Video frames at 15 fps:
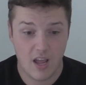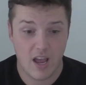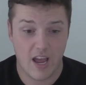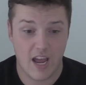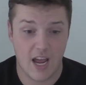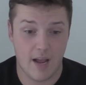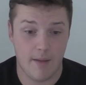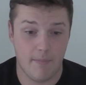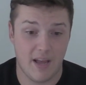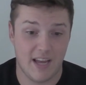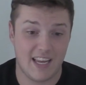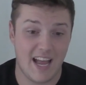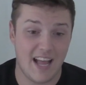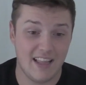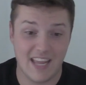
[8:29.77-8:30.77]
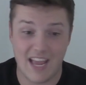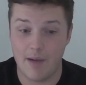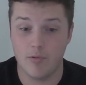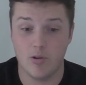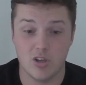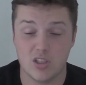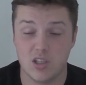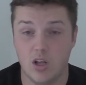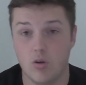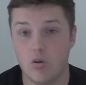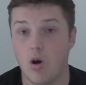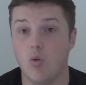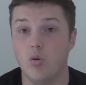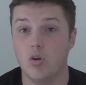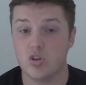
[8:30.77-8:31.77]
Again, the Emirates
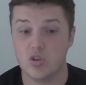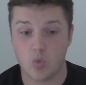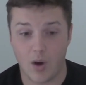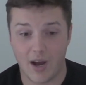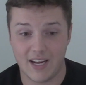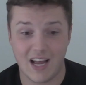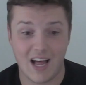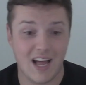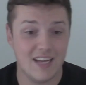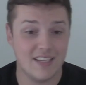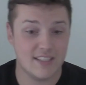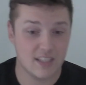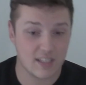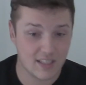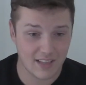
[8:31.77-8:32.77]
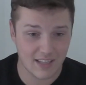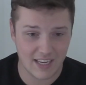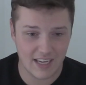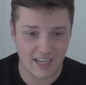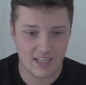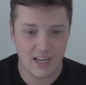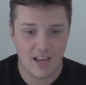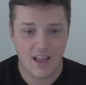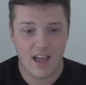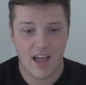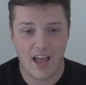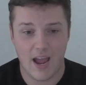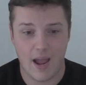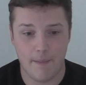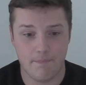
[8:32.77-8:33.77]
logo looks quite nice and clean,
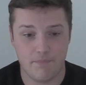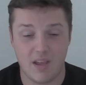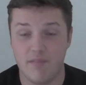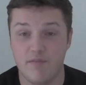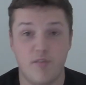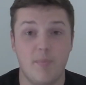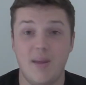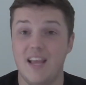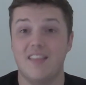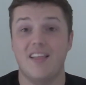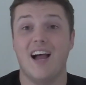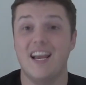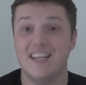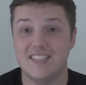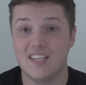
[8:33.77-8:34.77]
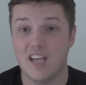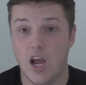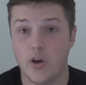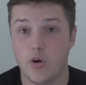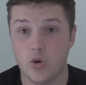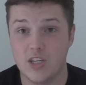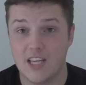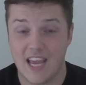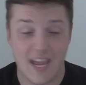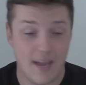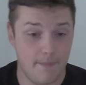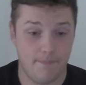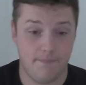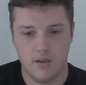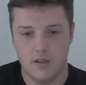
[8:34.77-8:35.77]
and for me that is a good kit.